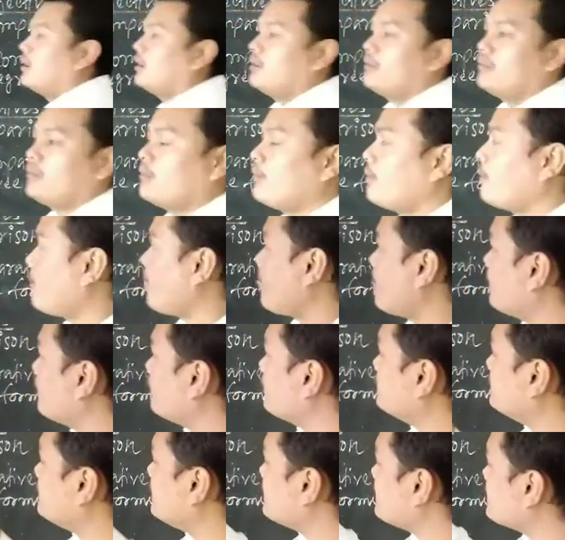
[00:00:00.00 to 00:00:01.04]

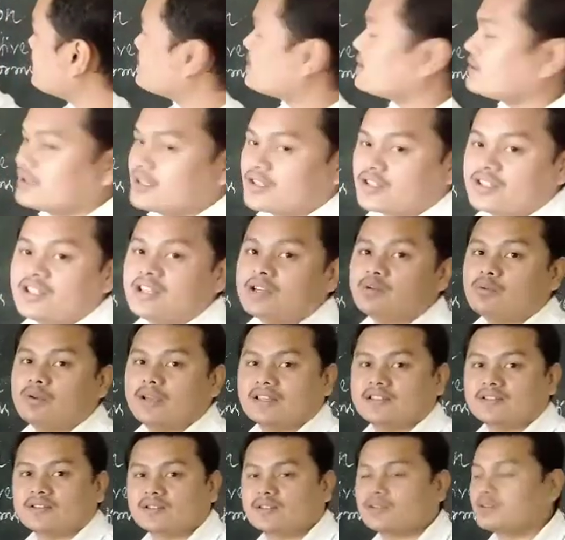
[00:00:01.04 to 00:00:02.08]
that is the
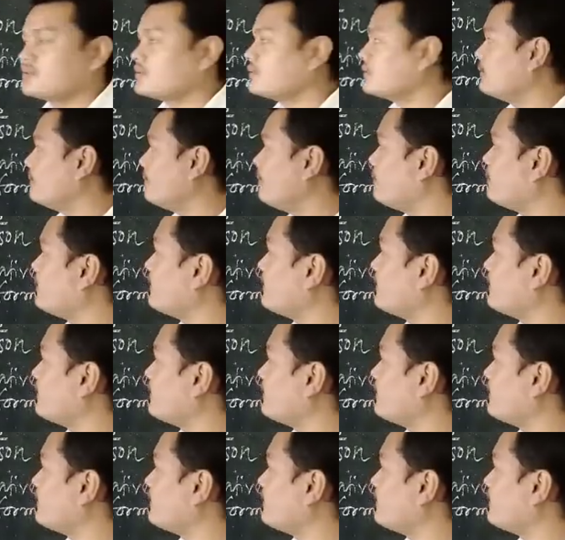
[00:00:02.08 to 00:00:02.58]
sequence